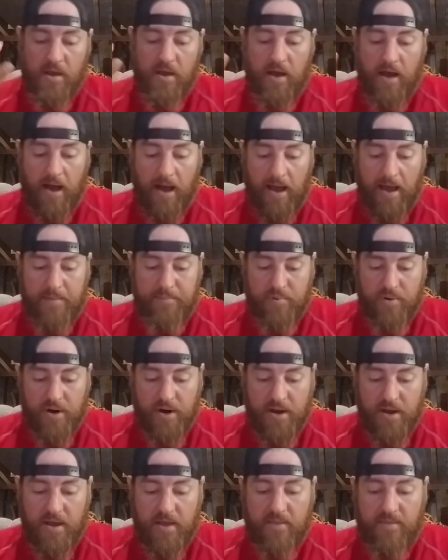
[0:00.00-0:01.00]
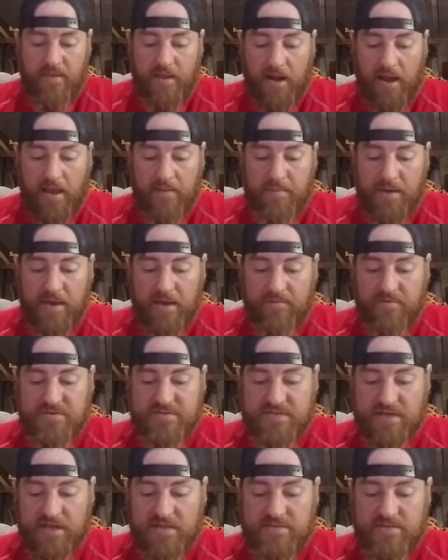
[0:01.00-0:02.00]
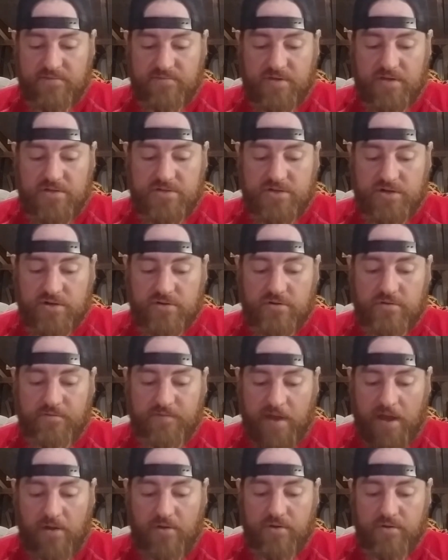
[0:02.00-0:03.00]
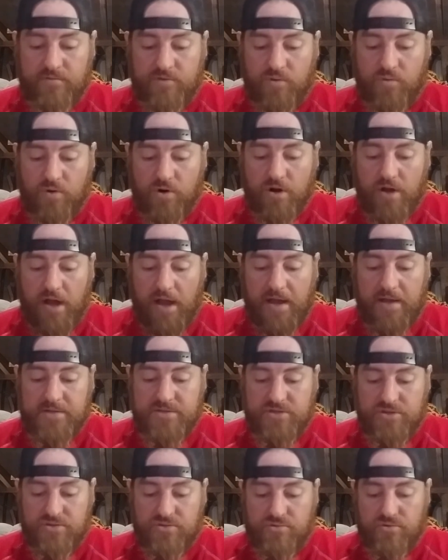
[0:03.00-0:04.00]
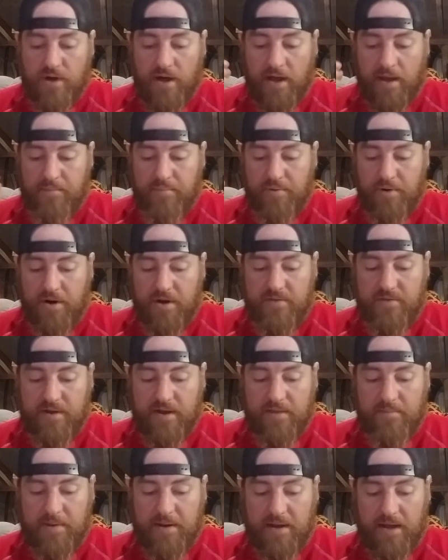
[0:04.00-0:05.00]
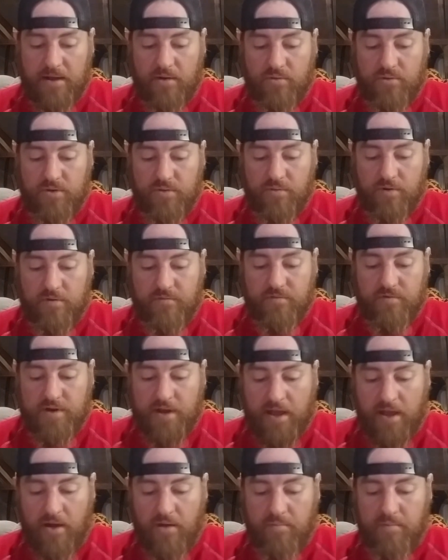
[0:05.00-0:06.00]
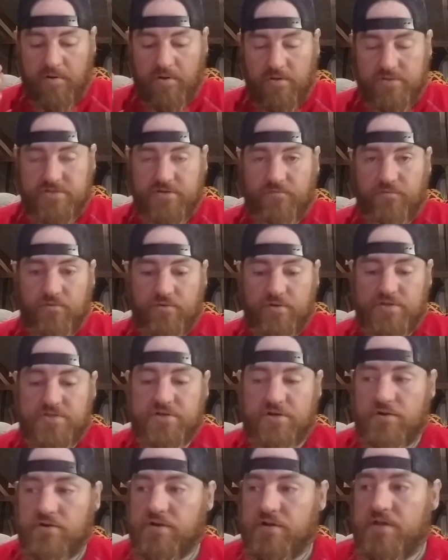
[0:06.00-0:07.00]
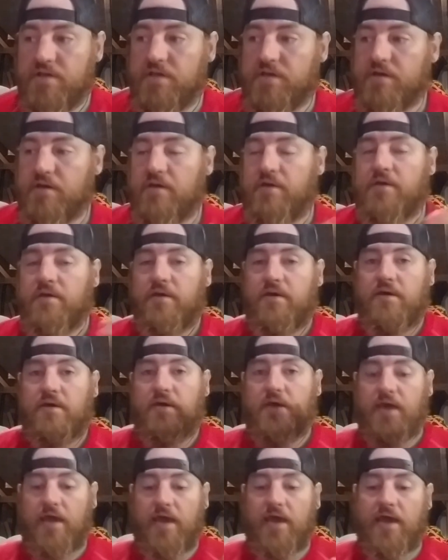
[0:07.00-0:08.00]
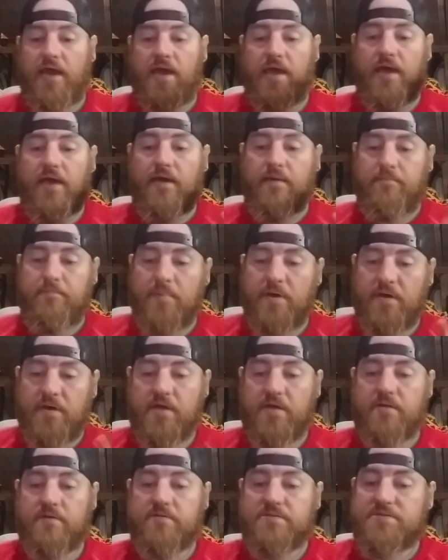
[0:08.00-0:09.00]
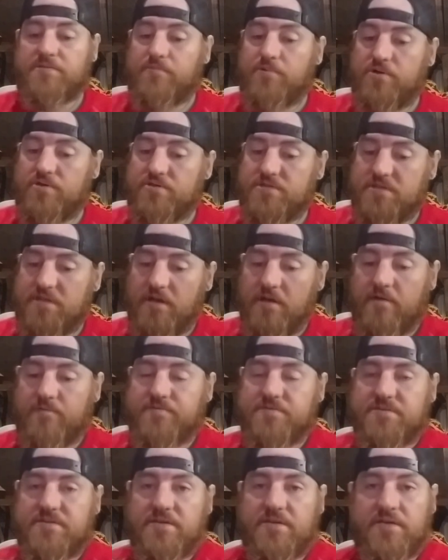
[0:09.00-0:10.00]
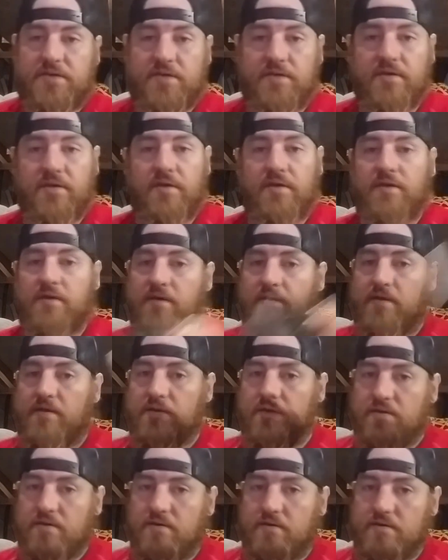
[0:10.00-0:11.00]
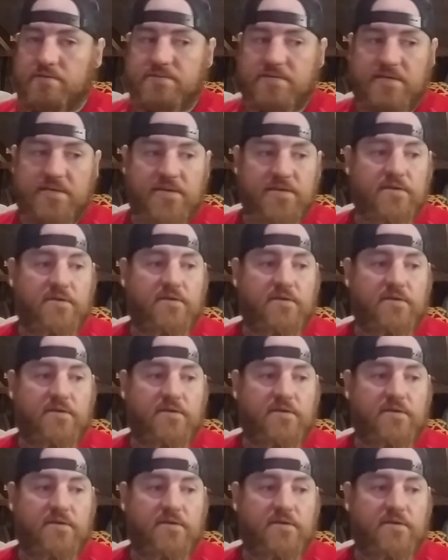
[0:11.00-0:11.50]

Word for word: I pray that I may have a sense of the eternal value of the work I do. I pray that I may not only work for now, but also for eternity. Amen. Some good stuff. See? See?